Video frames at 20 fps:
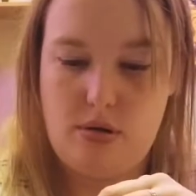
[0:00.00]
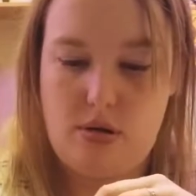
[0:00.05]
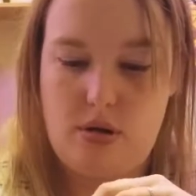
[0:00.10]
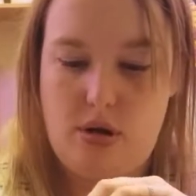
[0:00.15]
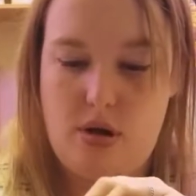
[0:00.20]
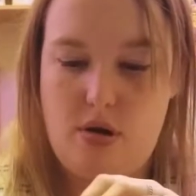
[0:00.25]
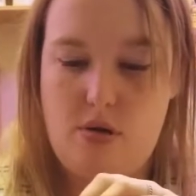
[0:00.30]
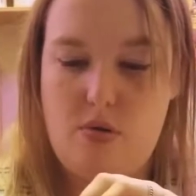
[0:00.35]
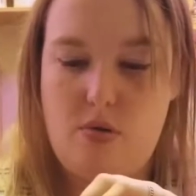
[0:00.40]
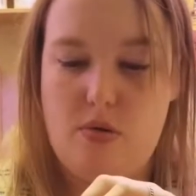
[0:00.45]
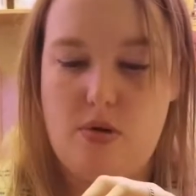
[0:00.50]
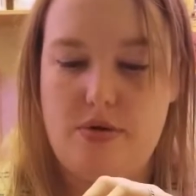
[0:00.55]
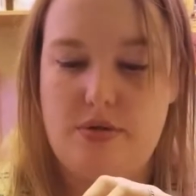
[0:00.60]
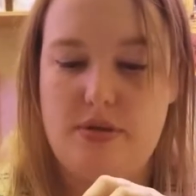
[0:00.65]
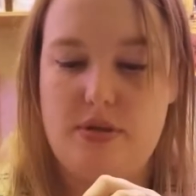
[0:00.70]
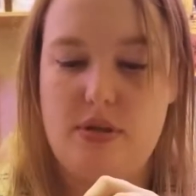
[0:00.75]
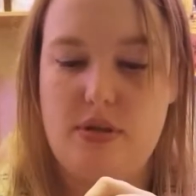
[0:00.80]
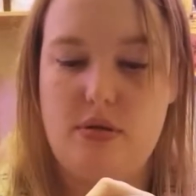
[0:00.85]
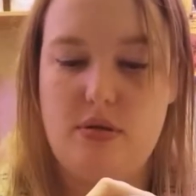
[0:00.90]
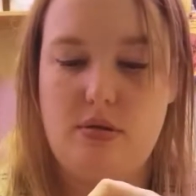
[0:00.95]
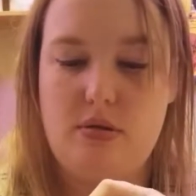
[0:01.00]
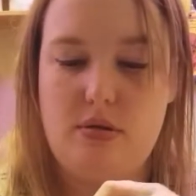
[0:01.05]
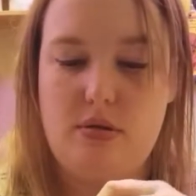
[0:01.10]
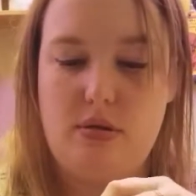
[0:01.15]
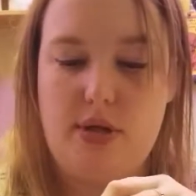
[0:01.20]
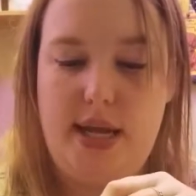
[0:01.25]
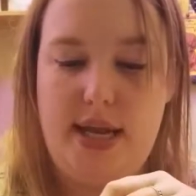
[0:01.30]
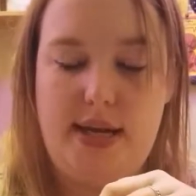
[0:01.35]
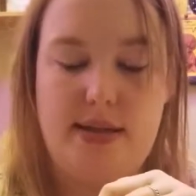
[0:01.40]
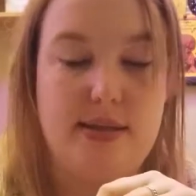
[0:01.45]
And of course,
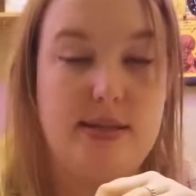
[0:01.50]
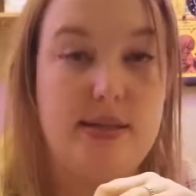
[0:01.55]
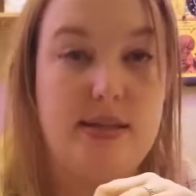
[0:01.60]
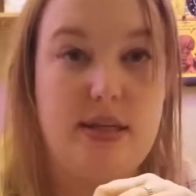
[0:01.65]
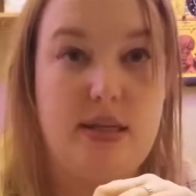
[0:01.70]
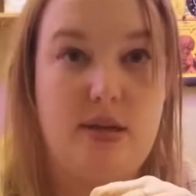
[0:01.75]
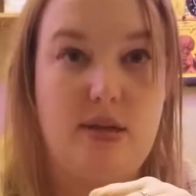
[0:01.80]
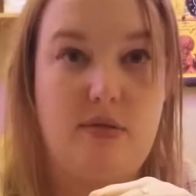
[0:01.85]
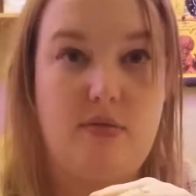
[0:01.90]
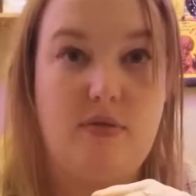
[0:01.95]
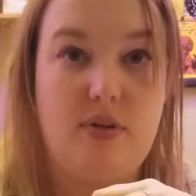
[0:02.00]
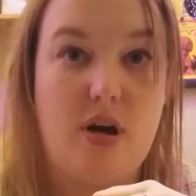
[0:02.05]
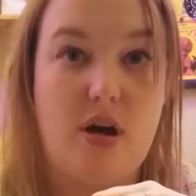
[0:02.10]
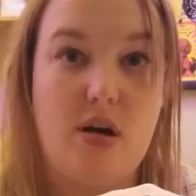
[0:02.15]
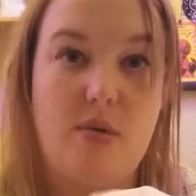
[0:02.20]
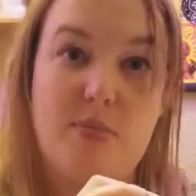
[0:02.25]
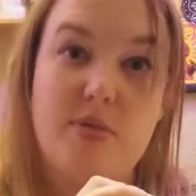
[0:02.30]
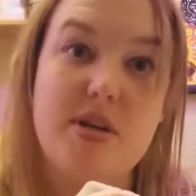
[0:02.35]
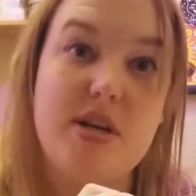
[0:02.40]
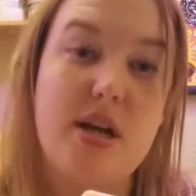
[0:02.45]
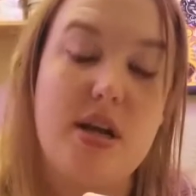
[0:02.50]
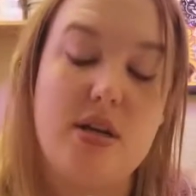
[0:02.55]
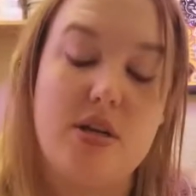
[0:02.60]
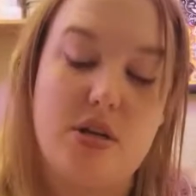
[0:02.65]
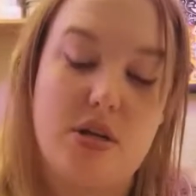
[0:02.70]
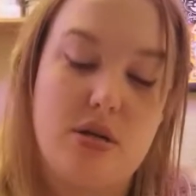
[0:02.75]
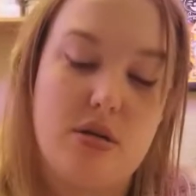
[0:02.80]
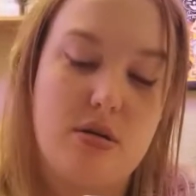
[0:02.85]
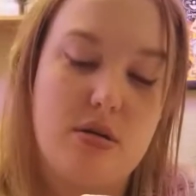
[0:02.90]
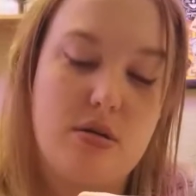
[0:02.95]
it is sealed for our protection.